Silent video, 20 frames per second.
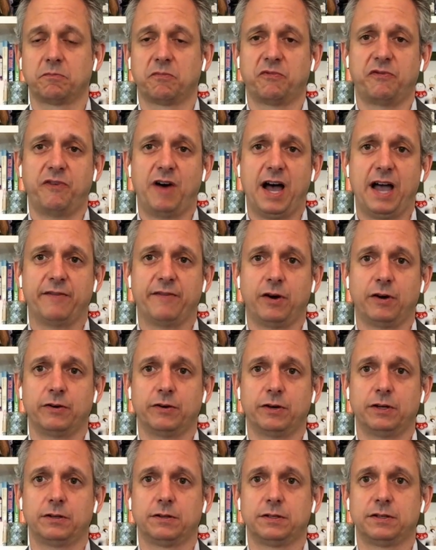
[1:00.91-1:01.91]

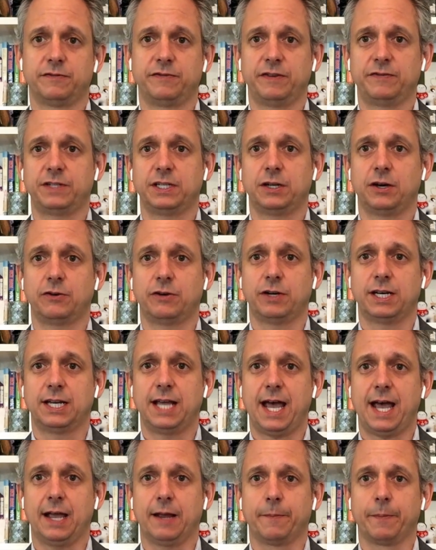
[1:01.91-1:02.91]
500 to 1,500 a
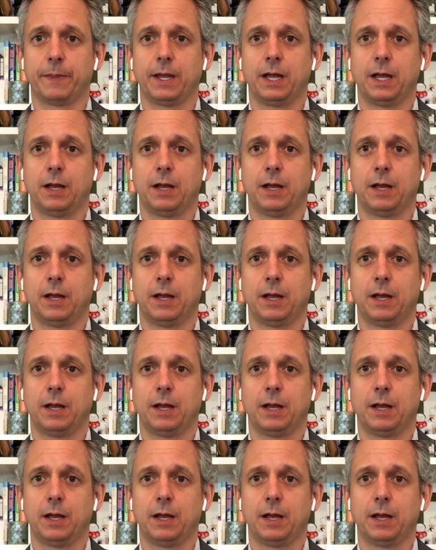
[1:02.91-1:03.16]
day.